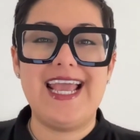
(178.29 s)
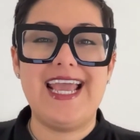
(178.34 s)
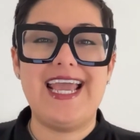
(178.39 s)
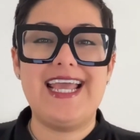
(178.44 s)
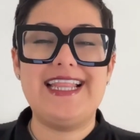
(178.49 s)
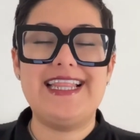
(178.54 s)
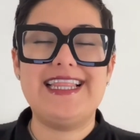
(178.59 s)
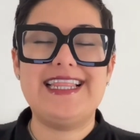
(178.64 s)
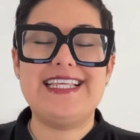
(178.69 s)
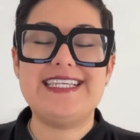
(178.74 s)

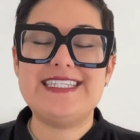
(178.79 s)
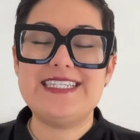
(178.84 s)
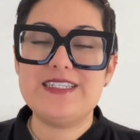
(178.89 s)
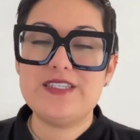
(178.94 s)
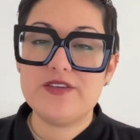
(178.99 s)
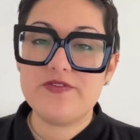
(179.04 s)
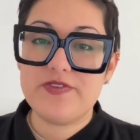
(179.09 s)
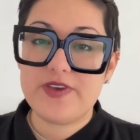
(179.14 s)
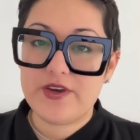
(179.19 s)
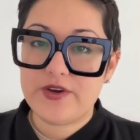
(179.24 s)
And this is
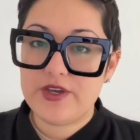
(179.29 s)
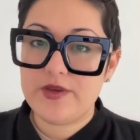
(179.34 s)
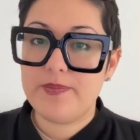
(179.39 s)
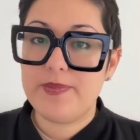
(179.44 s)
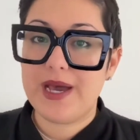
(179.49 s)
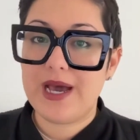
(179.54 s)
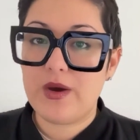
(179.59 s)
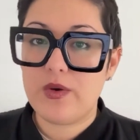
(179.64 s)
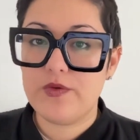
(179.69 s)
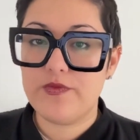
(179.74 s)
a very
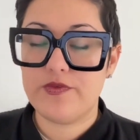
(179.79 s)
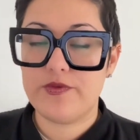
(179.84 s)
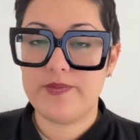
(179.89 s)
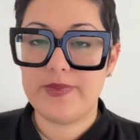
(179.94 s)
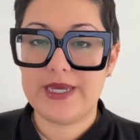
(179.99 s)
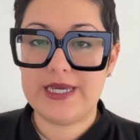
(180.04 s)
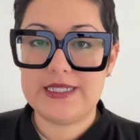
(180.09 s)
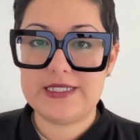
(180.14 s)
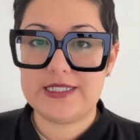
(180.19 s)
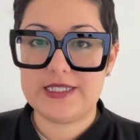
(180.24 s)
powerful
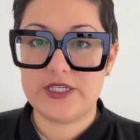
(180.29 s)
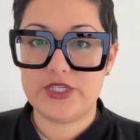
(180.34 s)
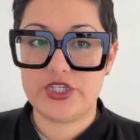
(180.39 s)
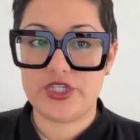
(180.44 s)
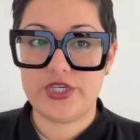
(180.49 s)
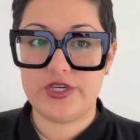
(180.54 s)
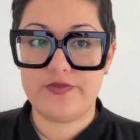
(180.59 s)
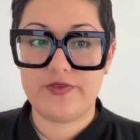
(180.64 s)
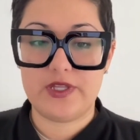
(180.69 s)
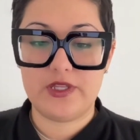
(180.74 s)
mindset
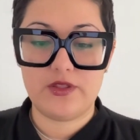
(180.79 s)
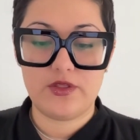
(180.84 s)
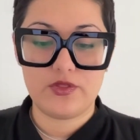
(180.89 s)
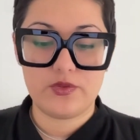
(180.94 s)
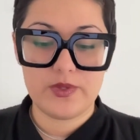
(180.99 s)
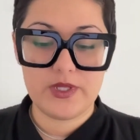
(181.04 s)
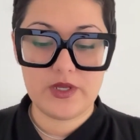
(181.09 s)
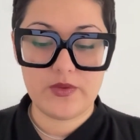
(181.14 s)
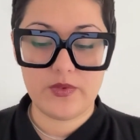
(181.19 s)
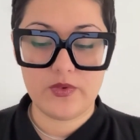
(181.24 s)
shift. And the
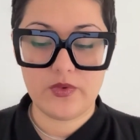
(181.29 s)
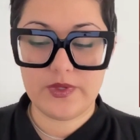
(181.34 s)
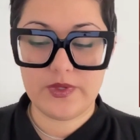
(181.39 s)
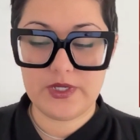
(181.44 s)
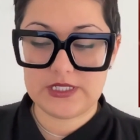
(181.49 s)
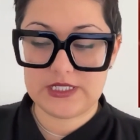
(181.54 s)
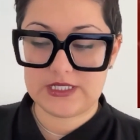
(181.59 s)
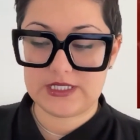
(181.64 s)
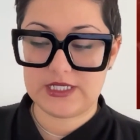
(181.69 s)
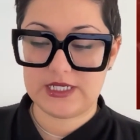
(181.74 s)
three that we're to
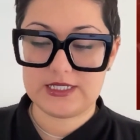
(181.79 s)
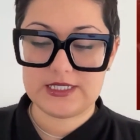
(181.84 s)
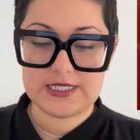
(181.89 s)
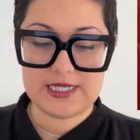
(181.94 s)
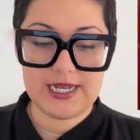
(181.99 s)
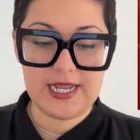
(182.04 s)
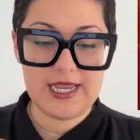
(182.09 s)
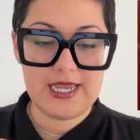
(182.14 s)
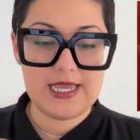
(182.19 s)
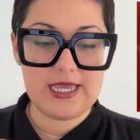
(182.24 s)
discuss
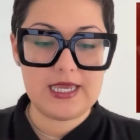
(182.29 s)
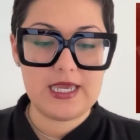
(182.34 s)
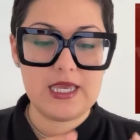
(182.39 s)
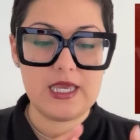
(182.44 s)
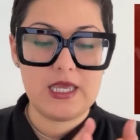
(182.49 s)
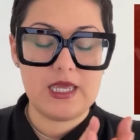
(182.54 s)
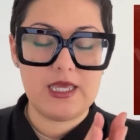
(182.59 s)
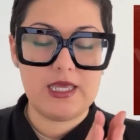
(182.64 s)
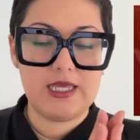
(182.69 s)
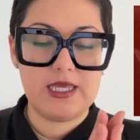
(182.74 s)
today,
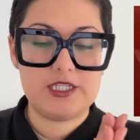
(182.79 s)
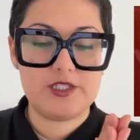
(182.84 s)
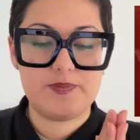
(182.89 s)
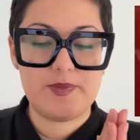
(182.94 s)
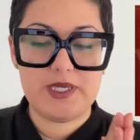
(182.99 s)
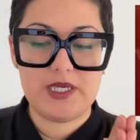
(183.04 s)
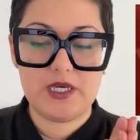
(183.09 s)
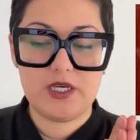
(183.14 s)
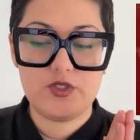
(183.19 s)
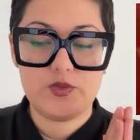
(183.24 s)
it's
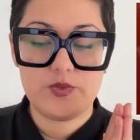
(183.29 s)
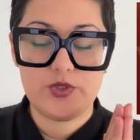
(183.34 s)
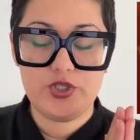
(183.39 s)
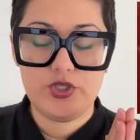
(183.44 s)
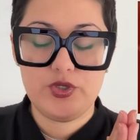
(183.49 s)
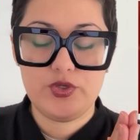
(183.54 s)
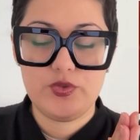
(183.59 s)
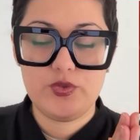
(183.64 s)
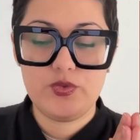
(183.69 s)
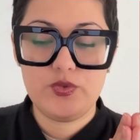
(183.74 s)
because when
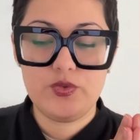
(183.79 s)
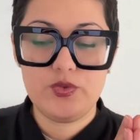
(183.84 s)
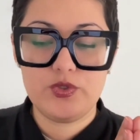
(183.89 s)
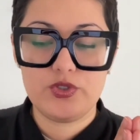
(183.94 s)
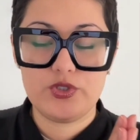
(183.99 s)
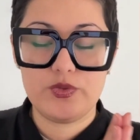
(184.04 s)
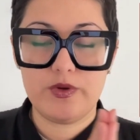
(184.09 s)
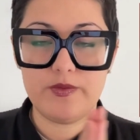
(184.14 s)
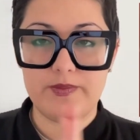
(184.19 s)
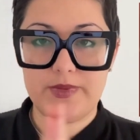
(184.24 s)
you
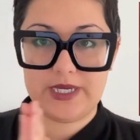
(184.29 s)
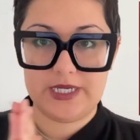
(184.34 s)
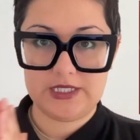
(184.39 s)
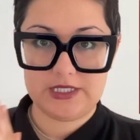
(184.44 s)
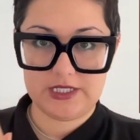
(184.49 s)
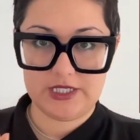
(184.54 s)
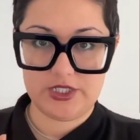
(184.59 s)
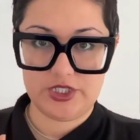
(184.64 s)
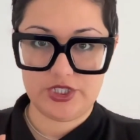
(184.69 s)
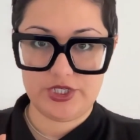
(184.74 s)
do a
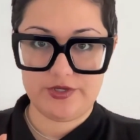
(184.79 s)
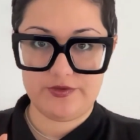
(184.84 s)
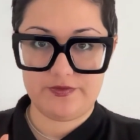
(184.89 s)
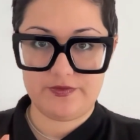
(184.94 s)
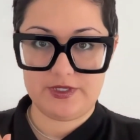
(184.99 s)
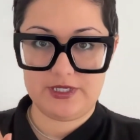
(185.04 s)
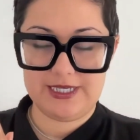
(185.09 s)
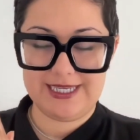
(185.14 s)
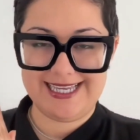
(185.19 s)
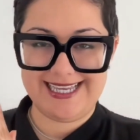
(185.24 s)
mindset
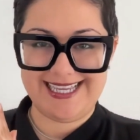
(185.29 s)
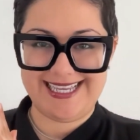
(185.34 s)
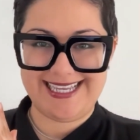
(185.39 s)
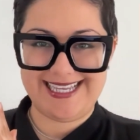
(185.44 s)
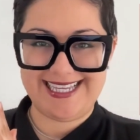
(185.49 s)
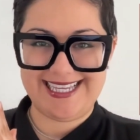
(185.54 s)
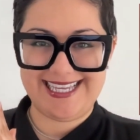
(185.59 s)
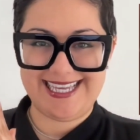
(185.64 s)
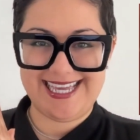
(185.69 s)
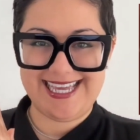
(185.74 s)
shift,
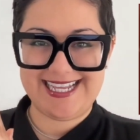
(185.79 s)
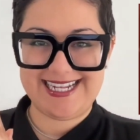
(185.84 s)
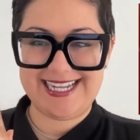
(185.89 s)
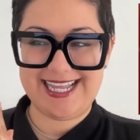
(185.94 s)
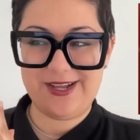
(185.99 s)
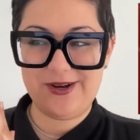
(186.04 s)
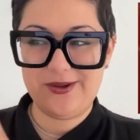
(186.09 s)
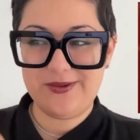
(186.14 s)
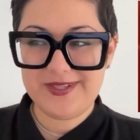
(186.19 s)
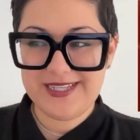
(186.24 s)
it
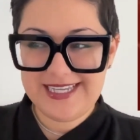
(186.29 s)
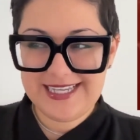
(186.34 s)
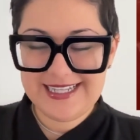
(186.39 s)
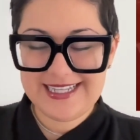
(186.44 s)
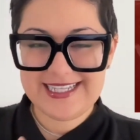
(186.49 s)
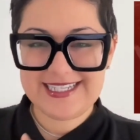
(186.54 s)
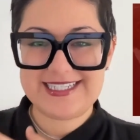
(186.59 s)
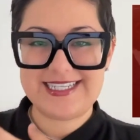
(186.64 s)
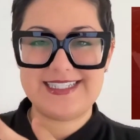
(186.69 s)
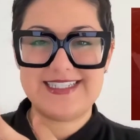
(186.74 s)
not only
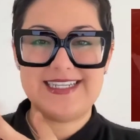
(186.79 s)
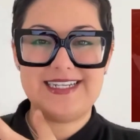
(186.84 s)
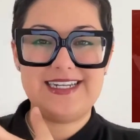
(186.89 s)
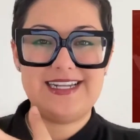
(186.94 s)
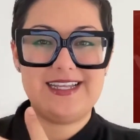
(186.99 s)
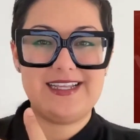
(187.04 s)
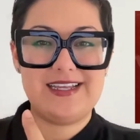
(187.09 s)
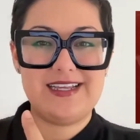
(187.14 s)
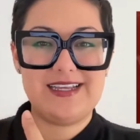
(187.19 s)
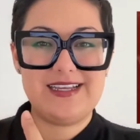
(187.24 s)
elicits
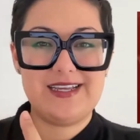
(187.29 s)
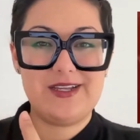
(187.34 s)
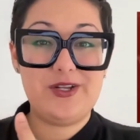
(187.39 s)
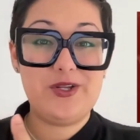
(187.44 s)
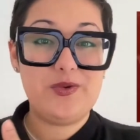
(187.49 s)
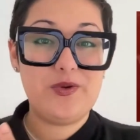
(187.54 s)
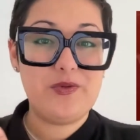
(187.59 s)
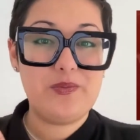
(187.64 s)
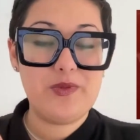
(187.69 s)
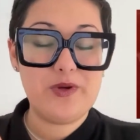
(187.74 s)
a
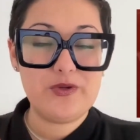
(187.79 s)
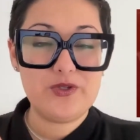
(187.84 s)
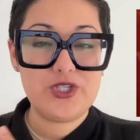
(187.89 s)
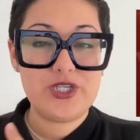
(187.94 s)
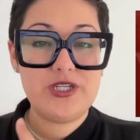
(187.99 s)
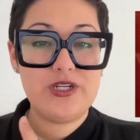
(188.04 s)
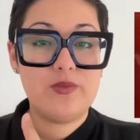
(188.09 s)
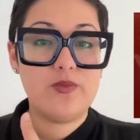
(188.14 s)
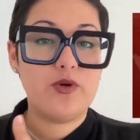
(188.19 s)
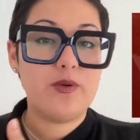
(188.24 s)
new
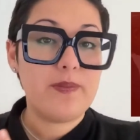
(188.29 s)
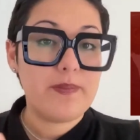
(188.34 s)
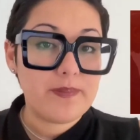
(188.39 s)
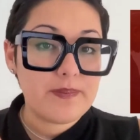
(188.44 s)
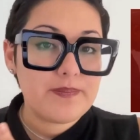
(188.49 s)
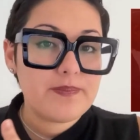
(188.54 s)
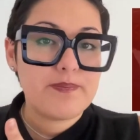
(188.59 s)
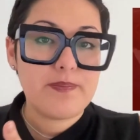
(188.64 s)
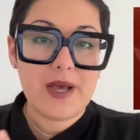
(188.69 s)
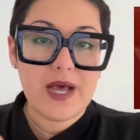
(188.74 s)
emotion, a more
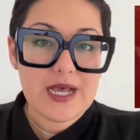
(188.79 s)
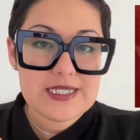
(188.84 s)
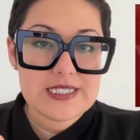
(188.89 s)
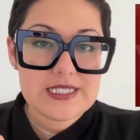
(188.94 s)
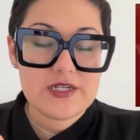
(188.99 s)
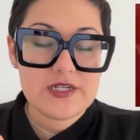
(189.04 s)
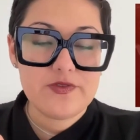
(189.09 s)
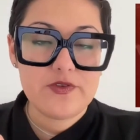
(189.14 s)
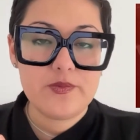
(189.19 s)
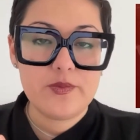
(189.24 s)

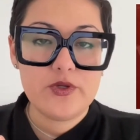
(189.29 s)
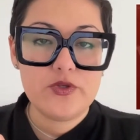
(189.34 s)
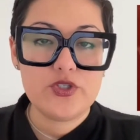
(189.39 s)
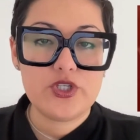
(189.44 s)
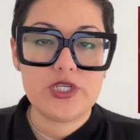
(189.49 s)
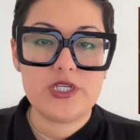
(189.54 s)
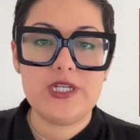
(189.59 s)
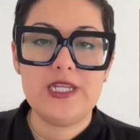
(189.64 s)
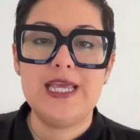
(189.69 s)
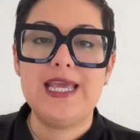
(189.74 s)
positive
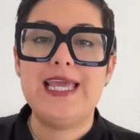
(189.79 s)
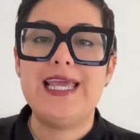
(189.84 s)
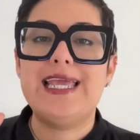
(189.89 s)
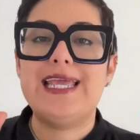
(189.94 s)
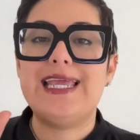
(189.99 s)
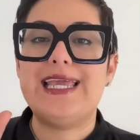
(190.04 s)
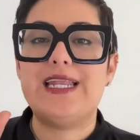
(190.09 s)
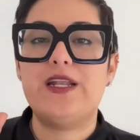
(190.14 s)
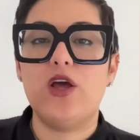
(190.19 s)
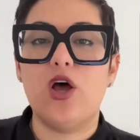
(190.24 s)
emotion,
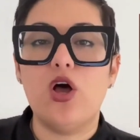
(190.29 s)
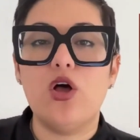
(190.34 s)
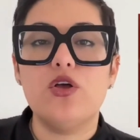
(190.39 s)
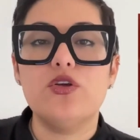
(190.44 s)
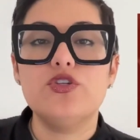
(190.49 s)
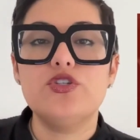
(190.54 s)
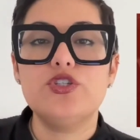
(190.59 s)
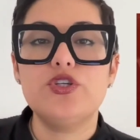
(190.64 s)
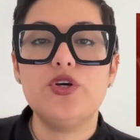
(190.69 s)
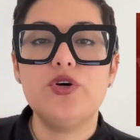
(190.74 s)
it
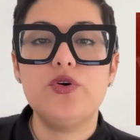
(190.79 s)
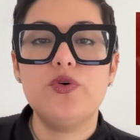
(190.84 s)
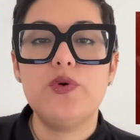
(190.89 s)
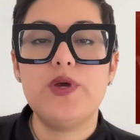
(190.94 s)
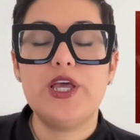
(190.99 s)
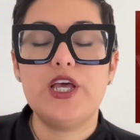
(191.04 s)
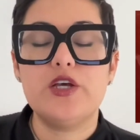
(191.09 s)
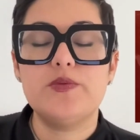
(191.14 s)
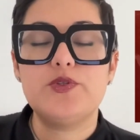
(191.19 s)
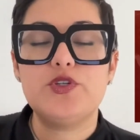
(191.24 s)
also
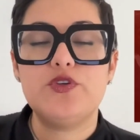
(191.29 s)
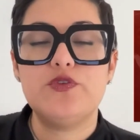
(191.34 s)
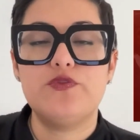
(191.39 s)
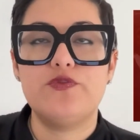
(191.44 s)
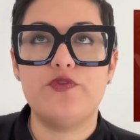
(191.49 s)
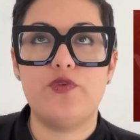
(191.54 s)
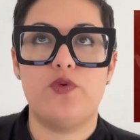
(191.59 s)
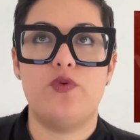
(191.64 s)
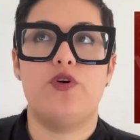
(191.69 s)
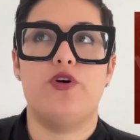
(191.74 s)
helps you
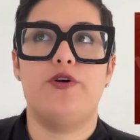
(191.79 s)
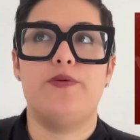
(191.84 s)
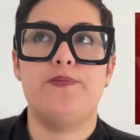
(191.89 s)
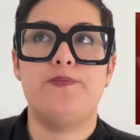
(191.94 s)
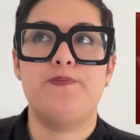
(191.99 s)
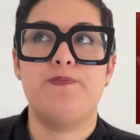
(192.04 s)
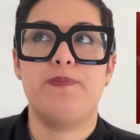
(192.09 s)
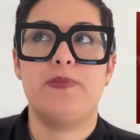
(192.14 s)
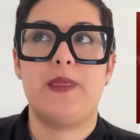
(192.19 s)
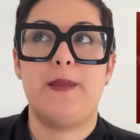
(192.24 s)

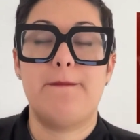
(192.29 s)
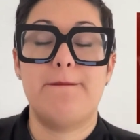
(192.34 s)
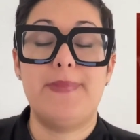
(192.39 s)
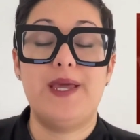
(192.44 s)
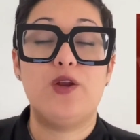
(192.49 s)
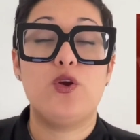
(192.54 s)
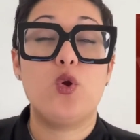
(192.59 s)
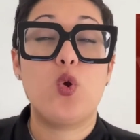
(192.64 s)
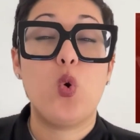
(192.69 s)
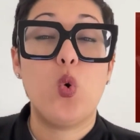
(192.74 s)
form
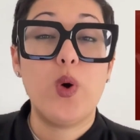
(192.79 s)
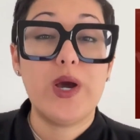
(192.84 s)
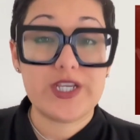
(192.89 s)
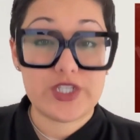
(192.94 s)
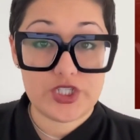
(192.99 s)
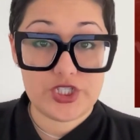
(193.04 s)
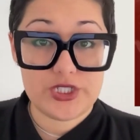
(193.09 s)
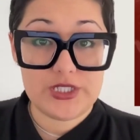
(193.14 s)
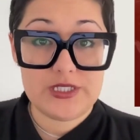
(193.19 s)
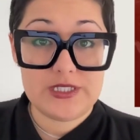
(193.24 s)
better
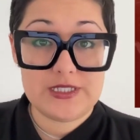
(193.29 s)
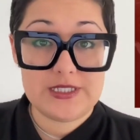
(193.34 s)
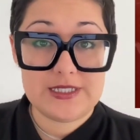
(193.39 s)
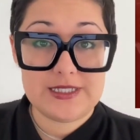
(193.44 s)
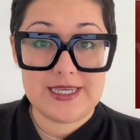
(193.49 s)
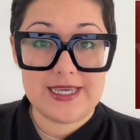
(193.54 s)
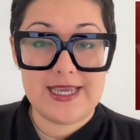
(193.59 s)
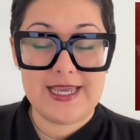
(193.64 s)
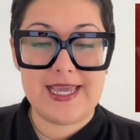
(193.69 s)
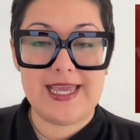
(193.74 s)
questions
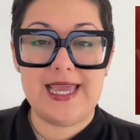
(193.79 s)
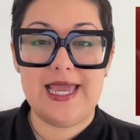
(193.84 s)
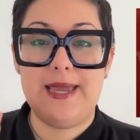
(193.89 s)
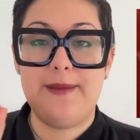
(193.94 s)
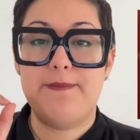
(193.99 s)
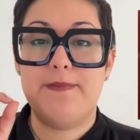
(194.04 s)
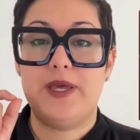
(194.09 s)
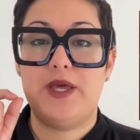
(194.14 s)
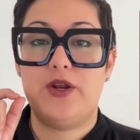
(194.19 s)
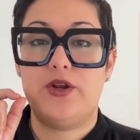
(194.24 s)

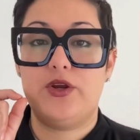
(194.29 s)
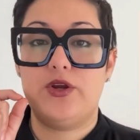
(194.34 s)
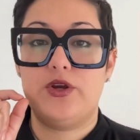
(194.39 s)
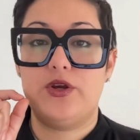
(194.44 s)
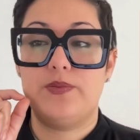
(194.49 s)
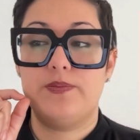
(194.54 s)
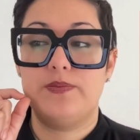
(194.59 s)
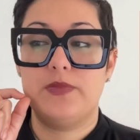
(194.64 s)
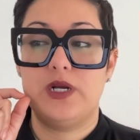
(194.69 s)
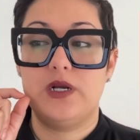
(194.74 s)
and
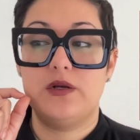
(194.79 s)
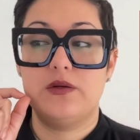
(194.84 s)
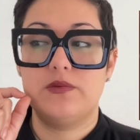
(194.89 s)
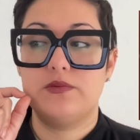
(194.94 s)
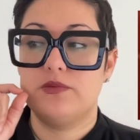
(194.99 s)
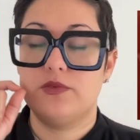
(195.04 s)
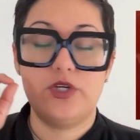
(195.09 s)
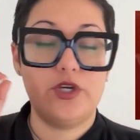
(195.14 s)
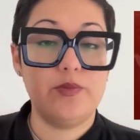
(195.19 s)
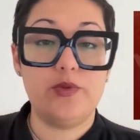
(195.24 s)
better
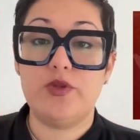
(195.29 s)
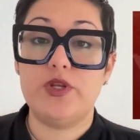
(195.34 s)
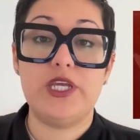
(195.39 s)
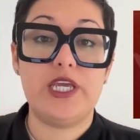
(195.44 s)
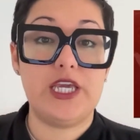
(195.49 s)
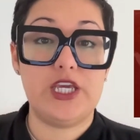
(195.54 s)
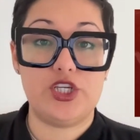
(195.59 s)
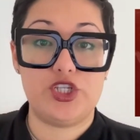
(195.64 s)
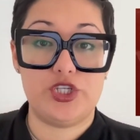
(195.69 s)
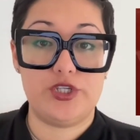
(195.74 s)

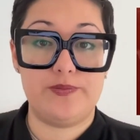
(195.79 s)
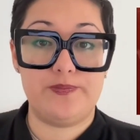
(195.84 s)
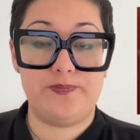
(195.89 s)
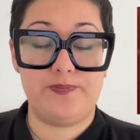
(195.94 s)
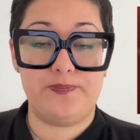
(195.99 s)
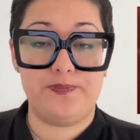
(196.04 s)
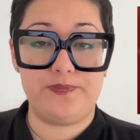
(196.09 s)
communication.